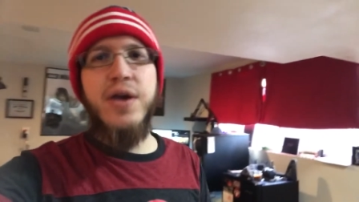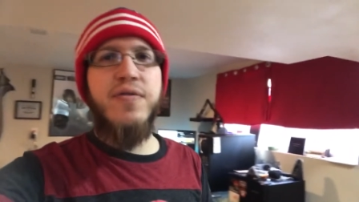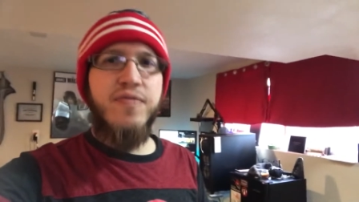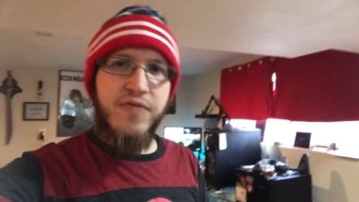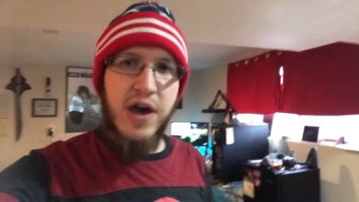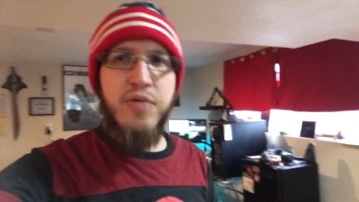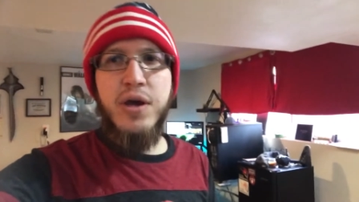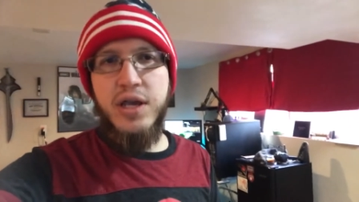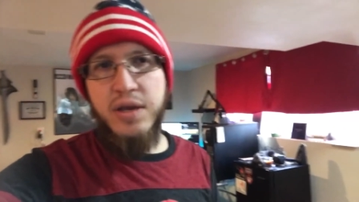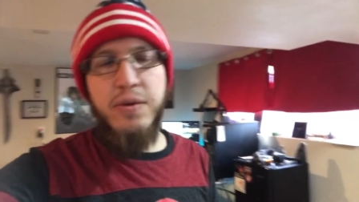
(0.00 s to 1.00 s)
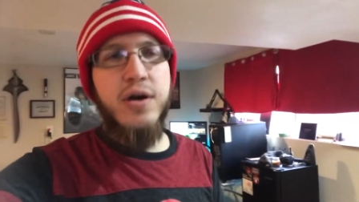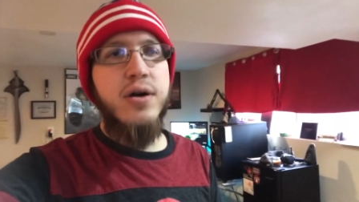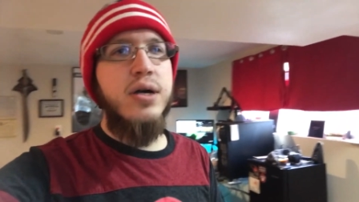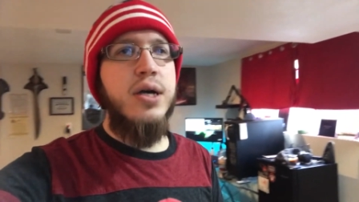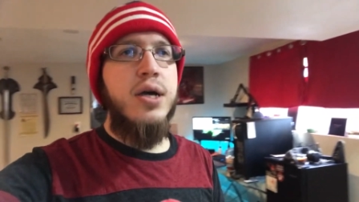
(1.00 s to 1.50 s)
and found my
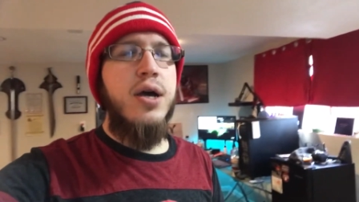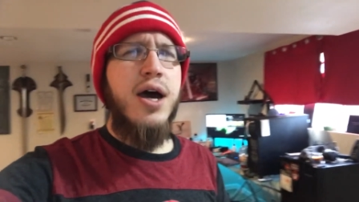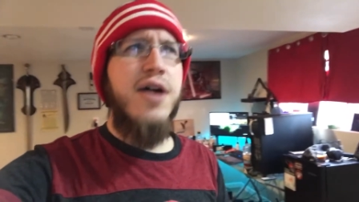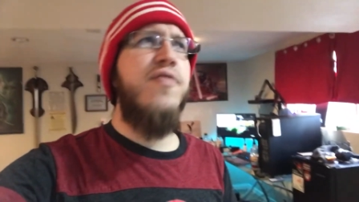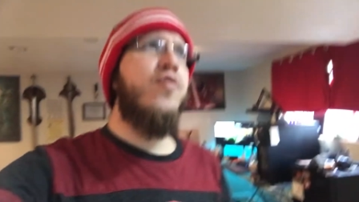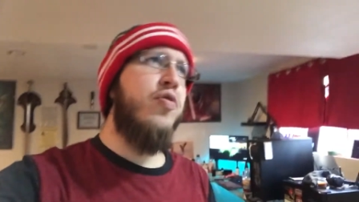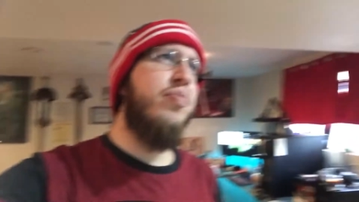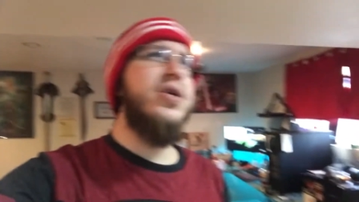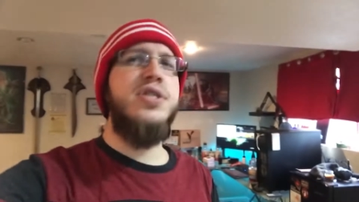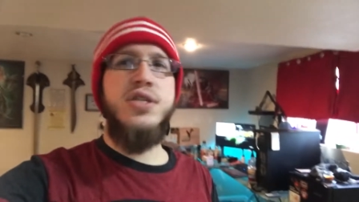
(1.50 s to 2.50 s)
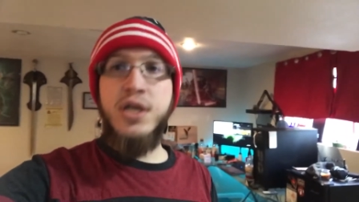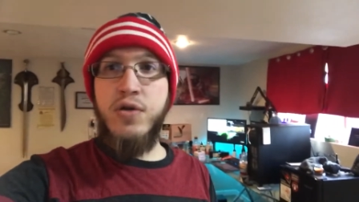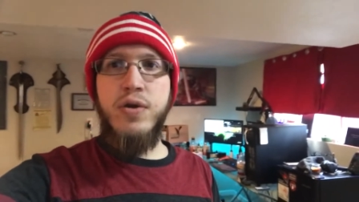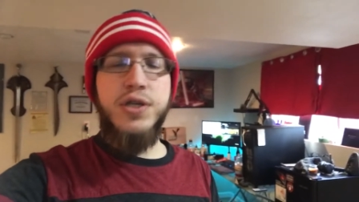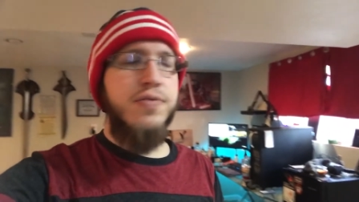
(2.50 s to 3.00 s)
email uh, for business
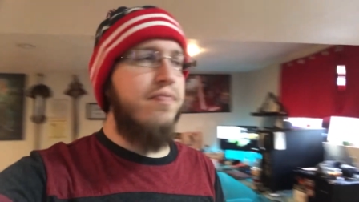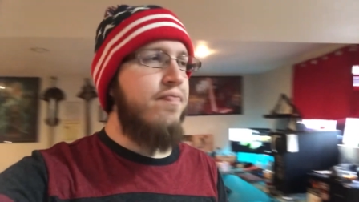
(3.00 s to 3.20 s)
inquiries.